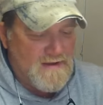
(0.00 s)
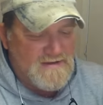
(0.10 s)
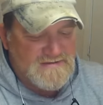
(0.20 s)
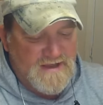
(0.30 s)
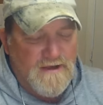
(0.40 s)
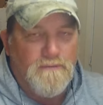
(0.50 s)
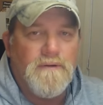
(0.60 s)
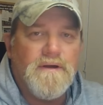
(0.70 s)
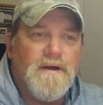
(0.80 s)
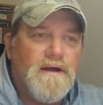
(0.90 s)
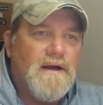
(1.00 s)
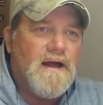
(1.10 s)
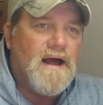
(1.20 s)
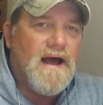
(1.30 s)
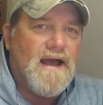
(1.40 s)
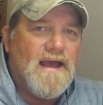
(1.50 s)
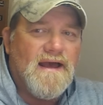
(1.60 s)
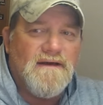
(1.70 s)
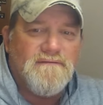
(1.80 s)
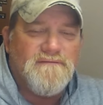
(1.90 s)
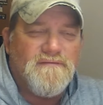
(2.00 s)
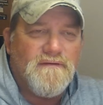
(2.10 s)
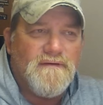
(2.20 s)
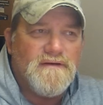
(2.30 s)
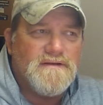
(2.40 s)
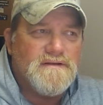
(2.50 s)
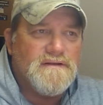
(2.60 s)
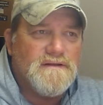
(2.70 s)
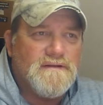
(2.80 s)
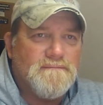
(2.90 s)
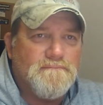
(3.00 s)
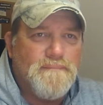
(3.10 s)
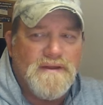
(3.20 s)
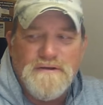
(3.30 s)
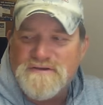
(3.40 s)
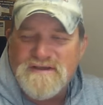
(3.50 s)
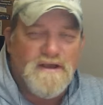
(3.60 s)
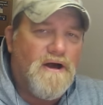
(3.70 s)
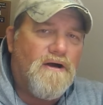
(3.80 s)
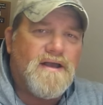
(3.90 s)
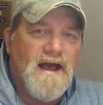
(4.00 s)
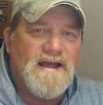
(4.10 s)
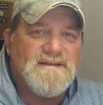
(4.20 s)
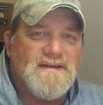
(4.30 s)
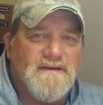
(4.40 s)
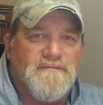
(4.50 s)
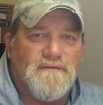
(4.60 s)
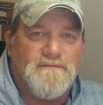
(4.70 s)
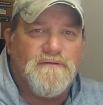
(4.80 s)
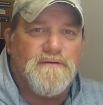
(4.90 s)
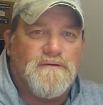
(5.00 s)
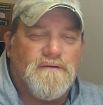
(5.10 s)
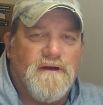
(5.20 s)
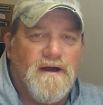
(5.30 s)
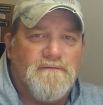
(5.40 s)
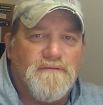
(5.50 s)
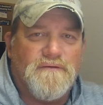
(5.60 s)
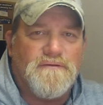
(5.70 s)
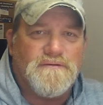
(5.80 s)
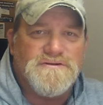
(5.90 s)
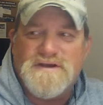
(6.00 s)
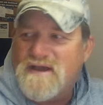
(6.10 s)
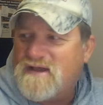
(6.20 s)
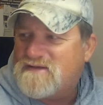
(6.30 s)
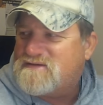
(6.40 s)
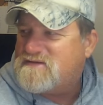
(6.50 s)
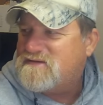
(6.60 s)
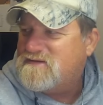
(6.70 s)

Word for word: So I have been using all kinds of different vertical jigs.